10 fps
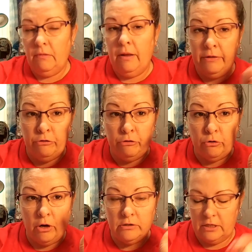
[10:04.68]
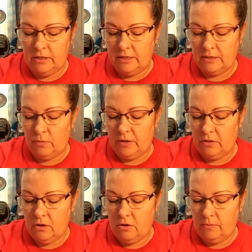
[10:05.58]
instructing as I went
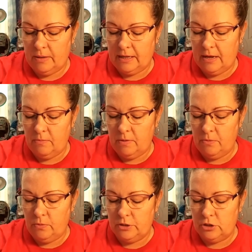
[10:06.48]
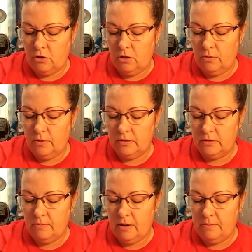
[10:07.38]
along, but I can't remember which doll it
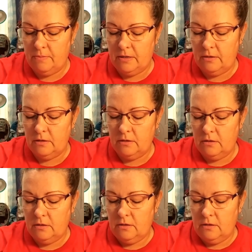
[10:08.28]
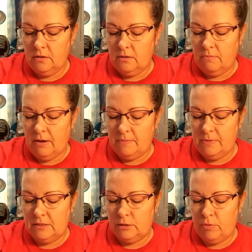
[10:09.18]
was. It might have been
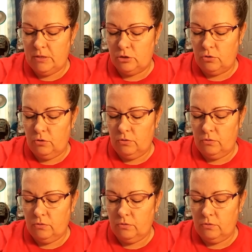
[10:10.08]
Spencer.